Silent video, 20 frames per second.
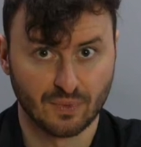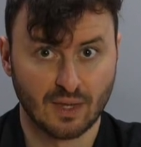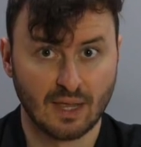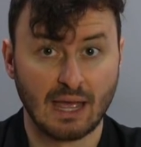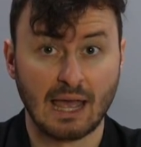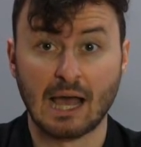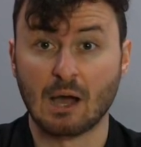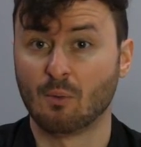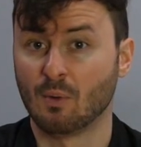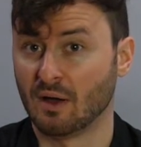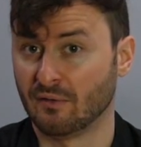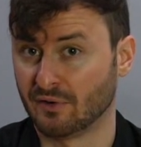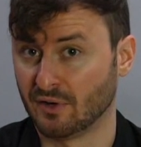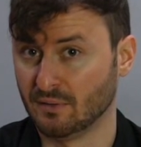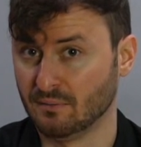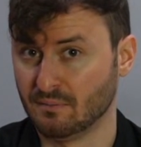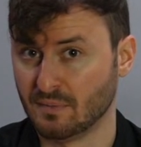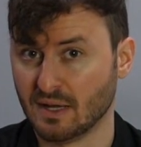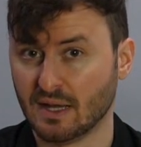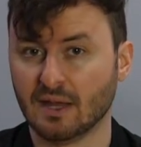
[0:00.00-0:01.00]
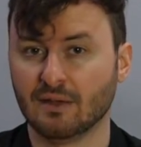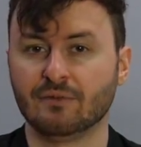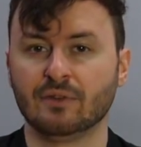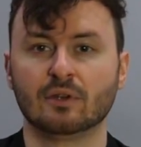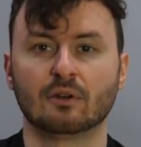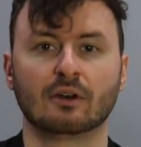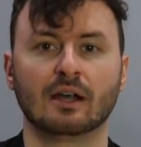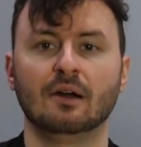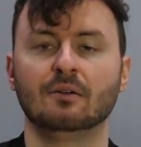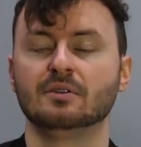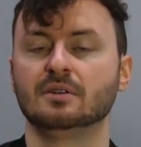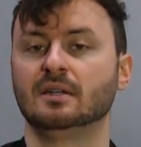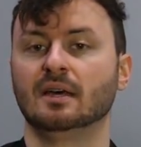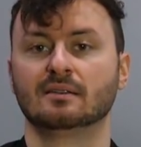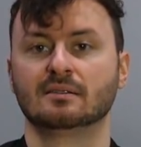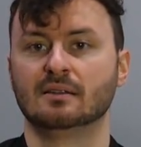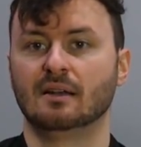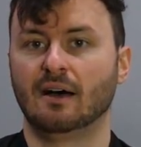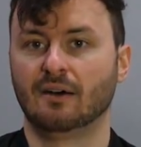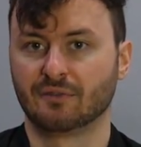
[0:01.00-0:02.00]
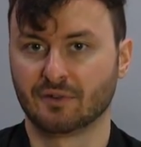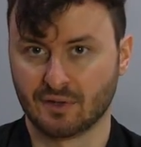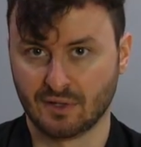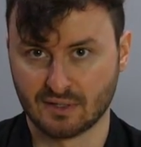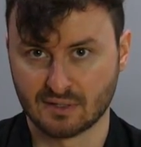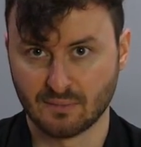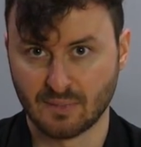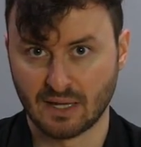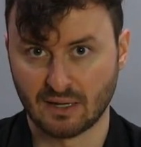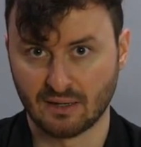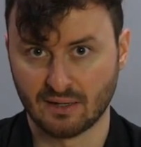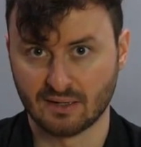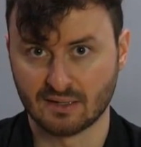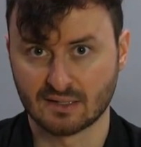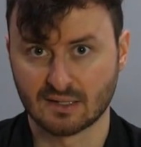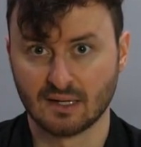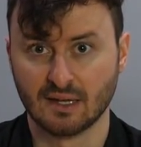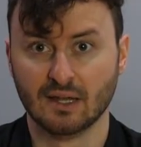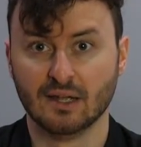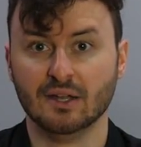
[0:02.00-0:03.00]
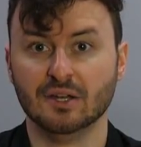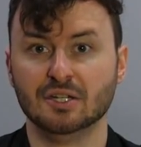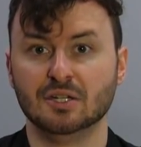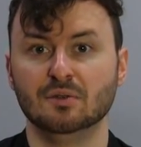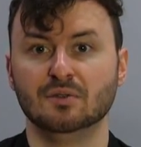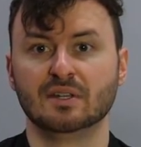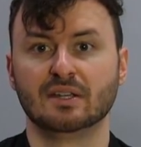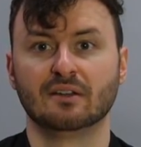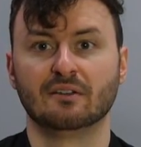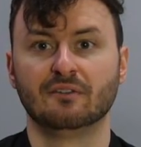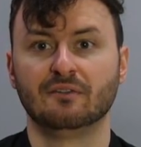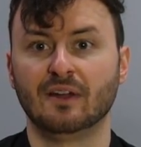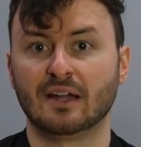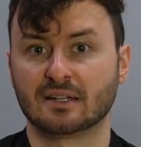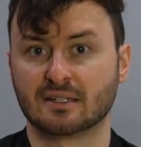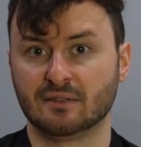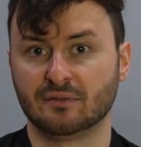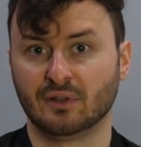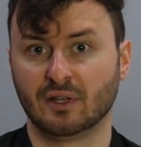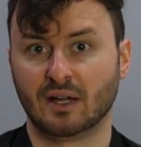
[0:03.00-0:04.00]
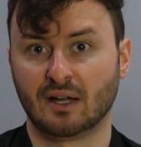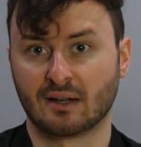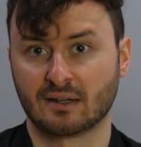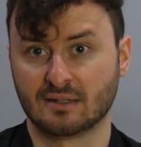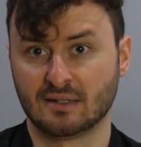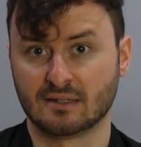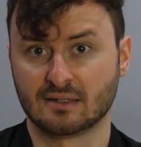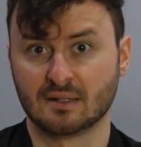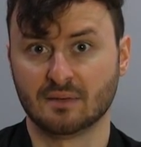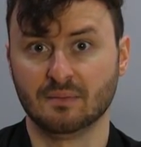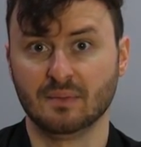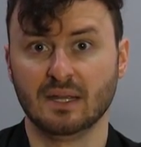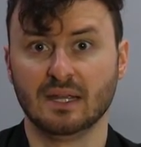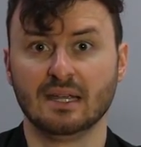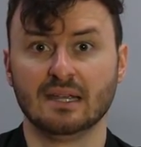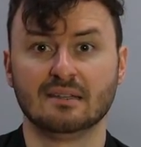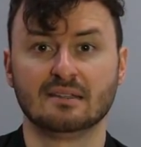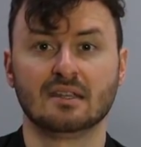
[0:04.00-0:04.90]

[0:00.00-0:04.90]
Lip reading: However, if your route doesn't offer these amenities, choosing an effective lock system is